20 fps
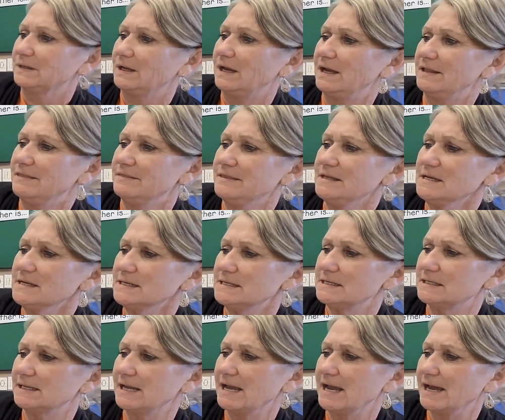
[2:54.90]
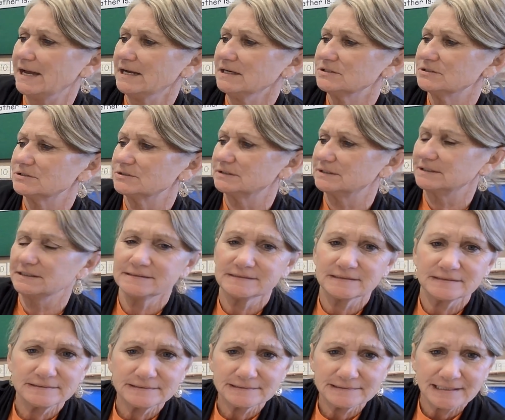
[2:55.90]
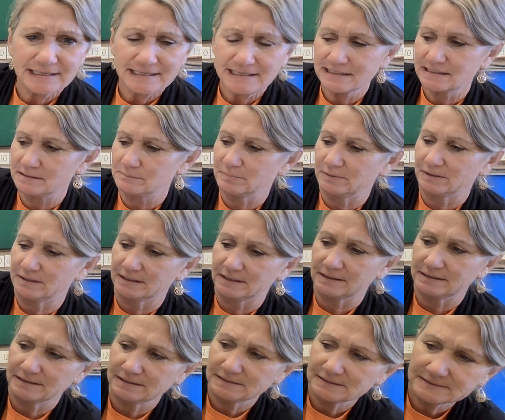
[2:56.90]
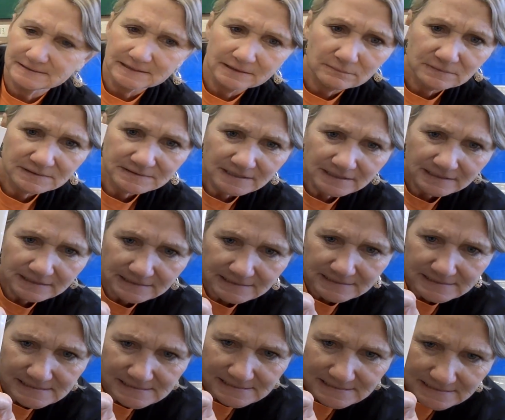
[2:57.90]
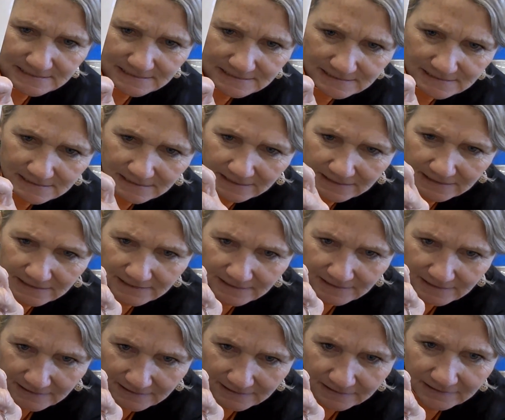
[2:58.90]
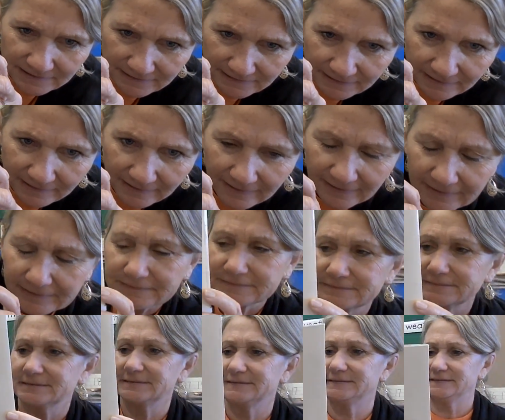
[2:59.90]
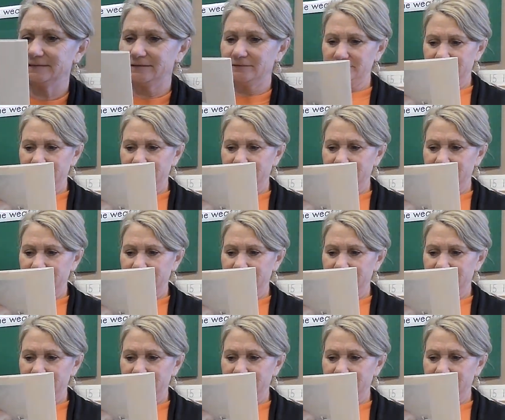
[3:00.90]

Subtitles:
I think it actually is a ladybug. Is that what that is? Yeah. So